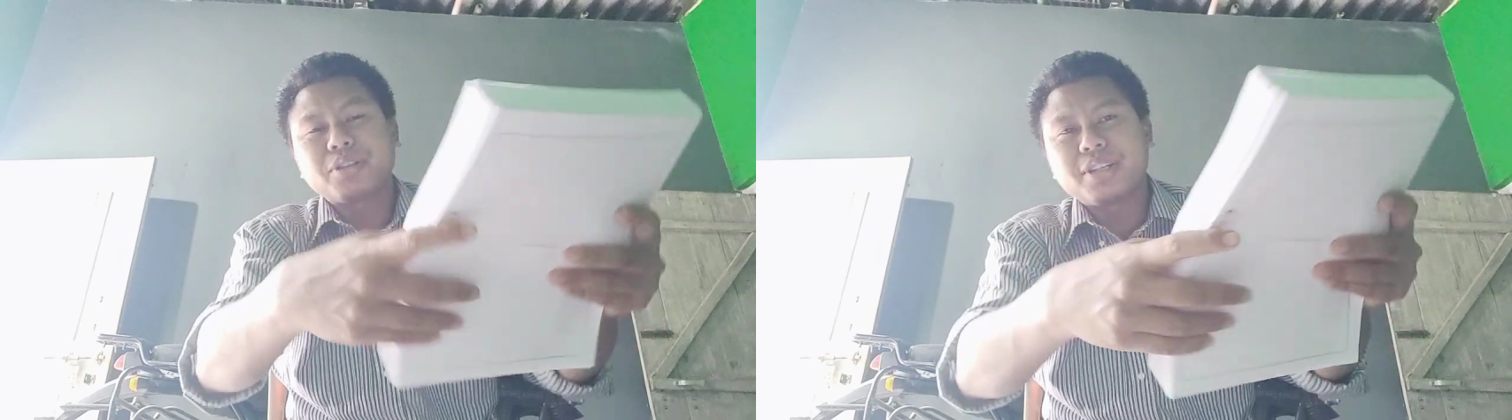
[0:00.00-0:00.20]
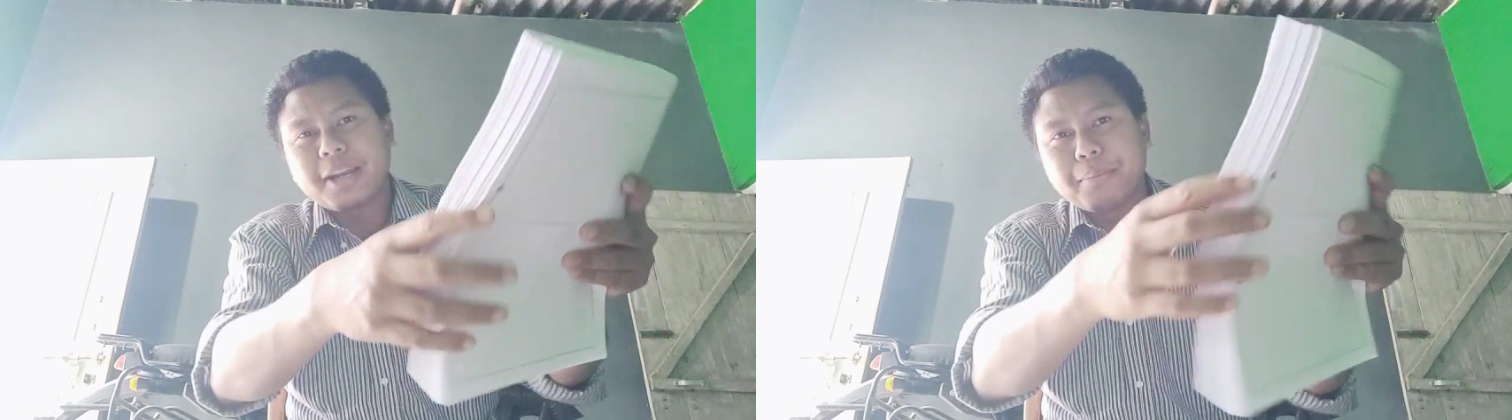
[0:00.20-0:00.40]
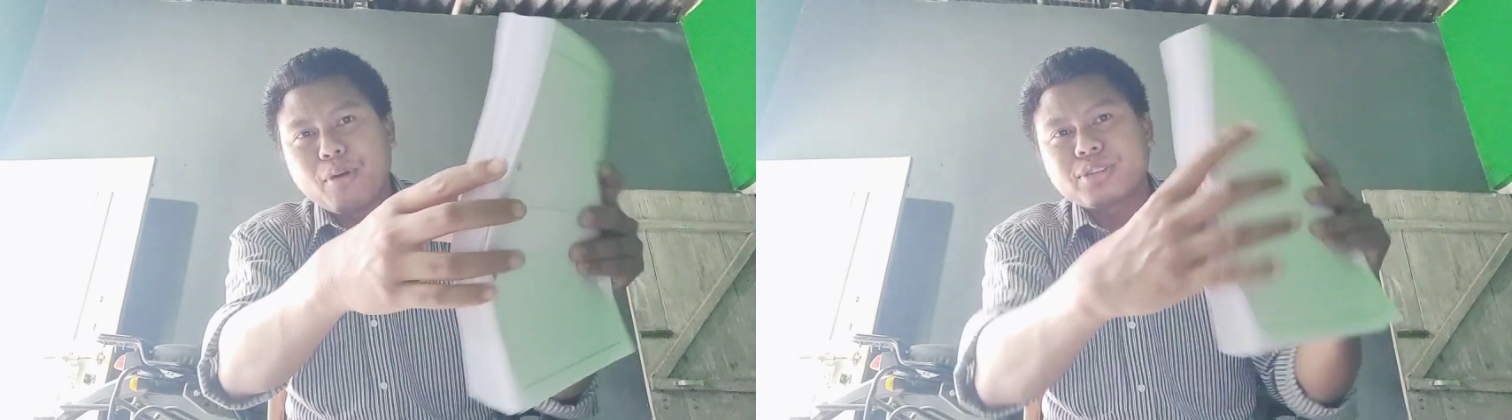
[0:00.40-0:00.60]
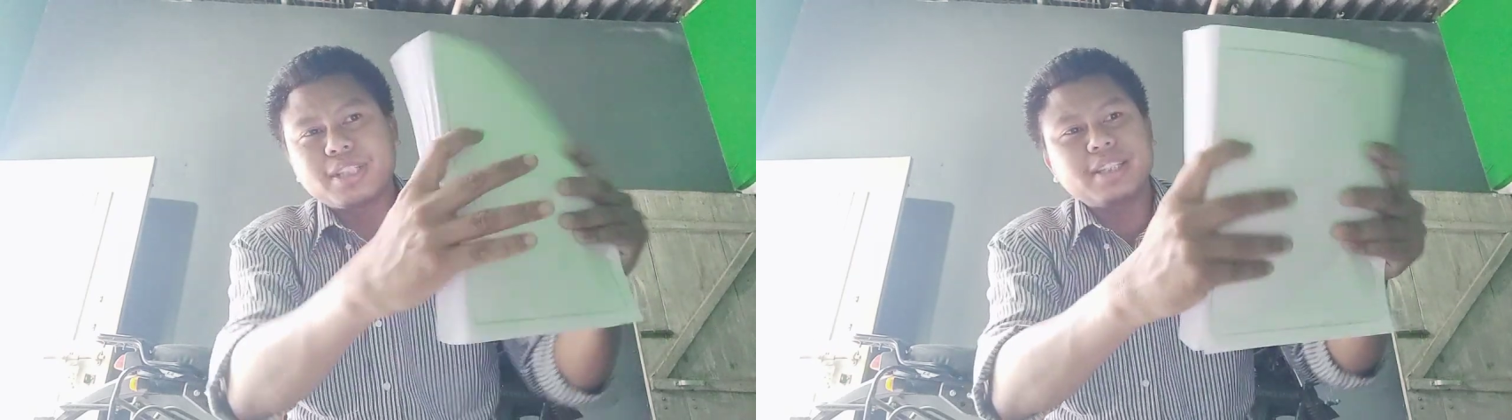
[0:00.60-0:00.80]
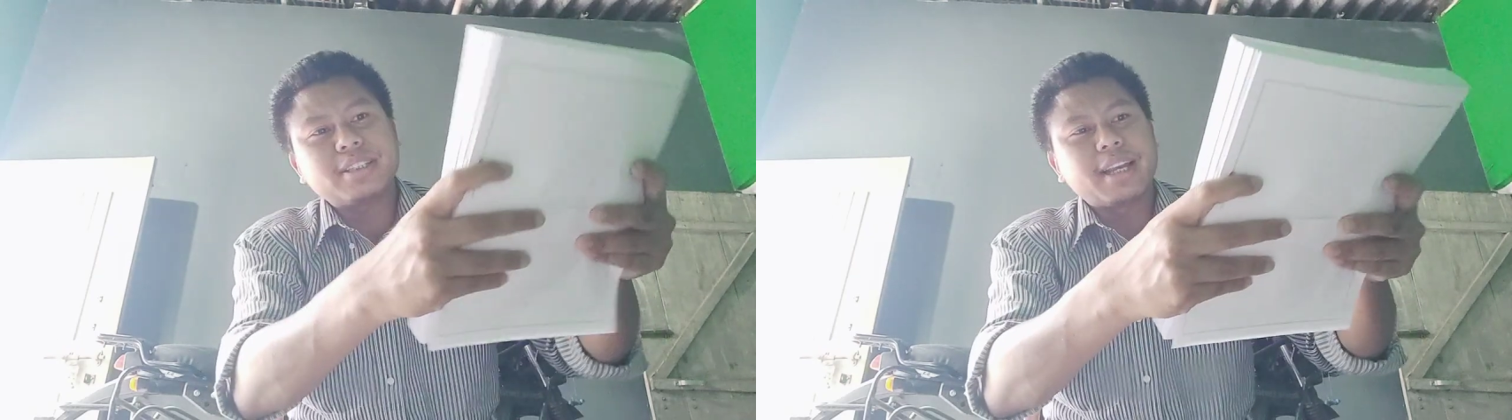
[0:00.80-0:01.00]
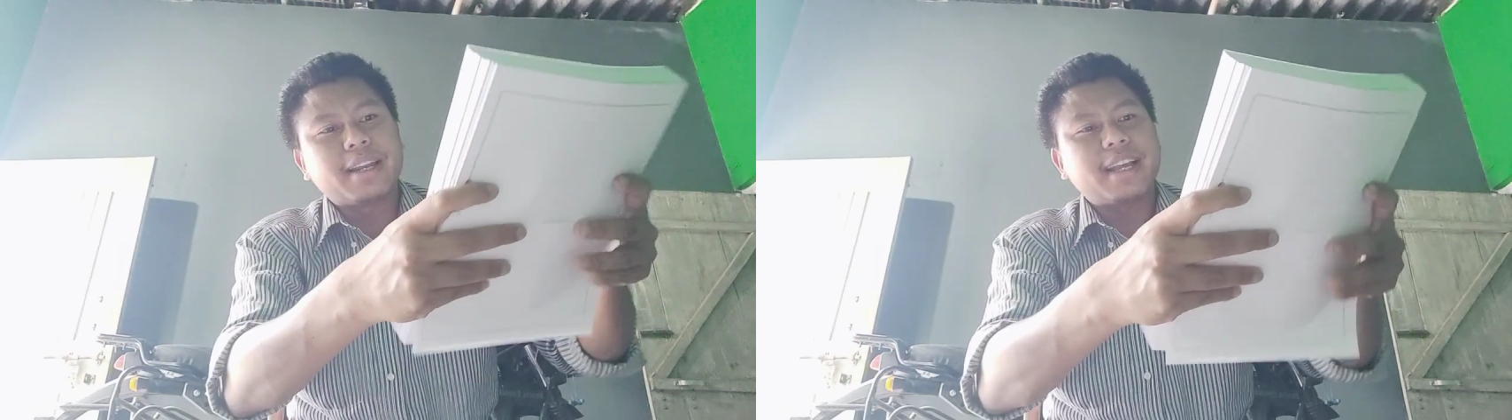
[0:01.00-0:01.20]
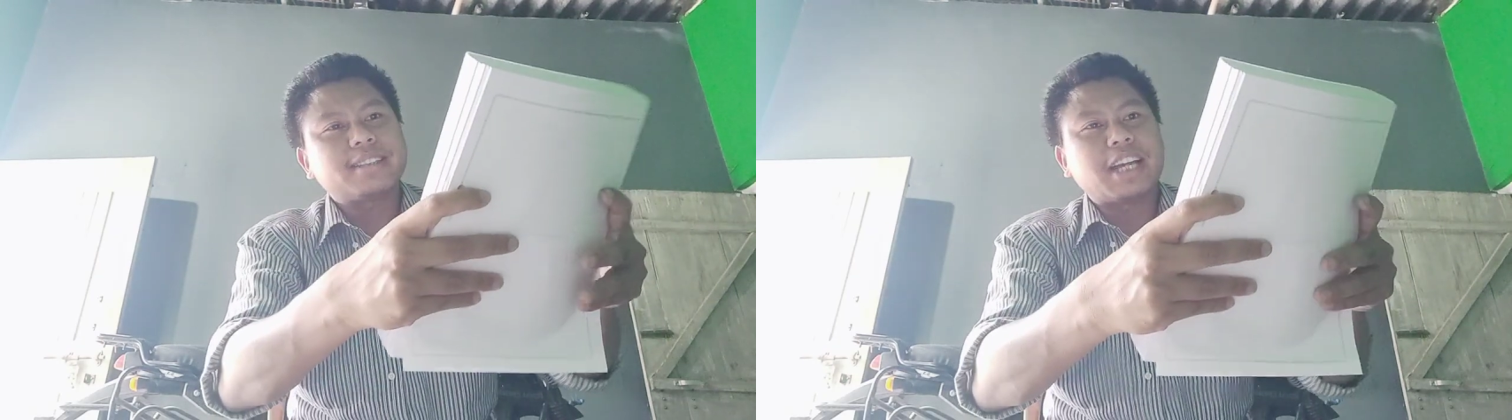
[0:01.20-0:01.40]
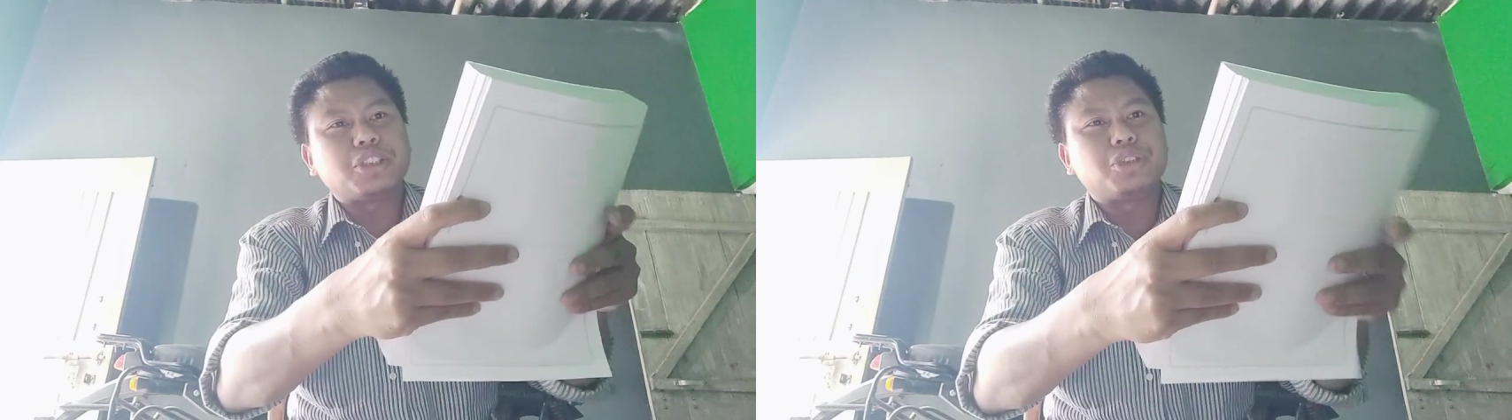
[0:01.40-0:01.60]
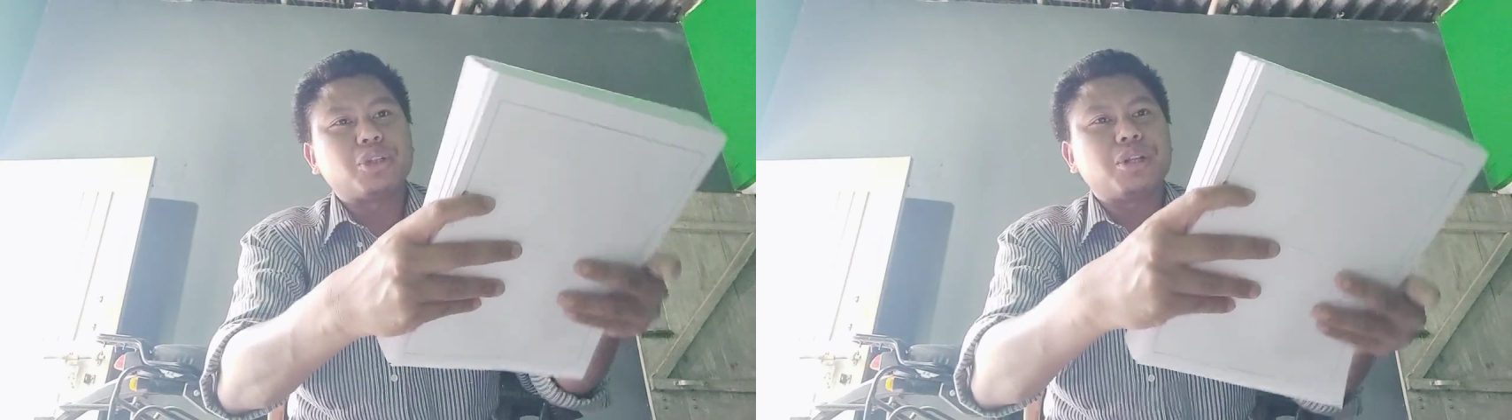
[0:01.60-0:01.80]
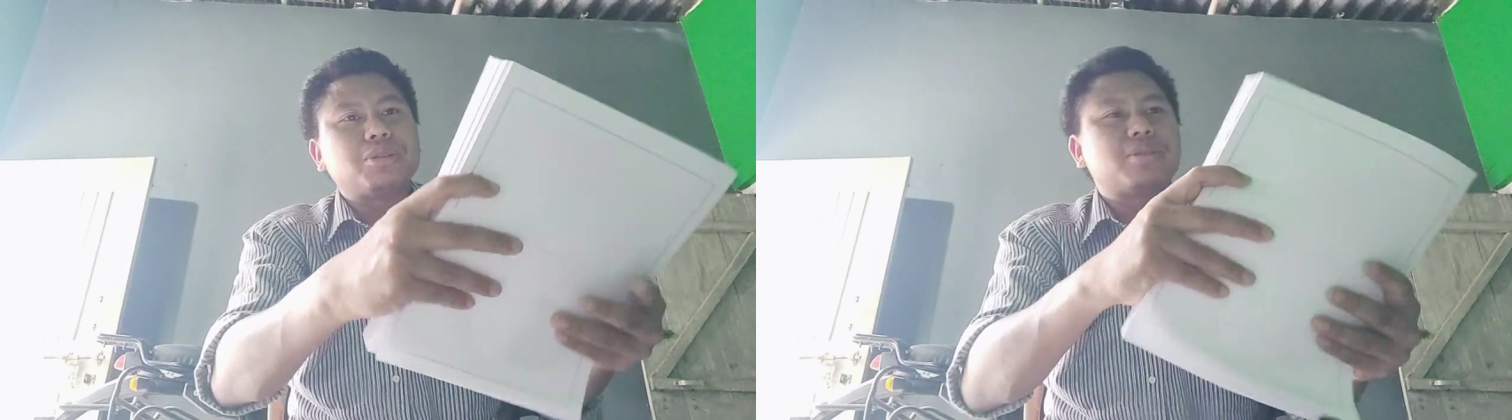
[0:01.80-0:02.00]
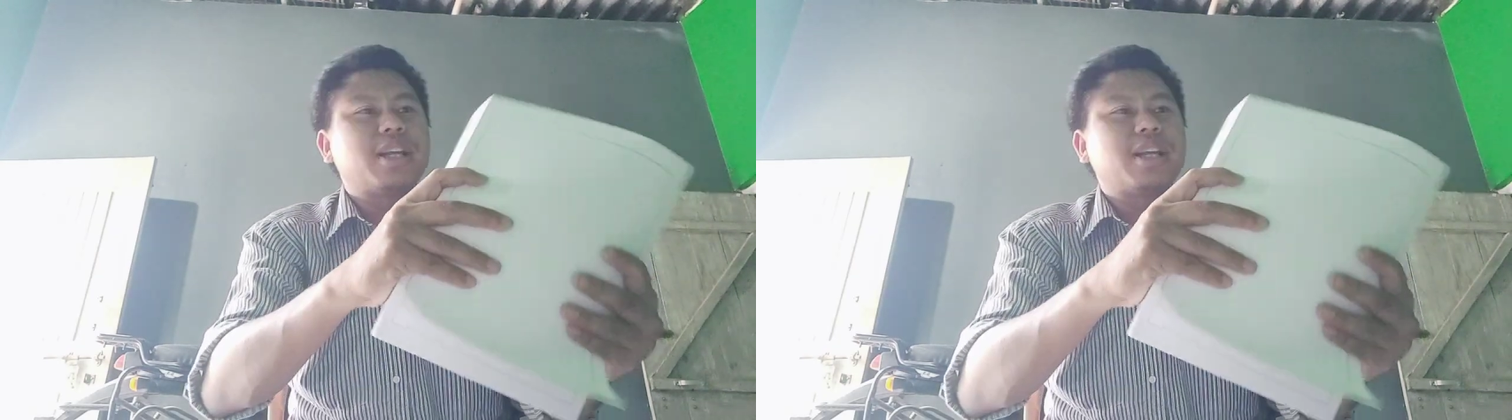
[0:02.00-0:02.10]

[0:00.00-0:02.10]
already unboxed it, and as I told you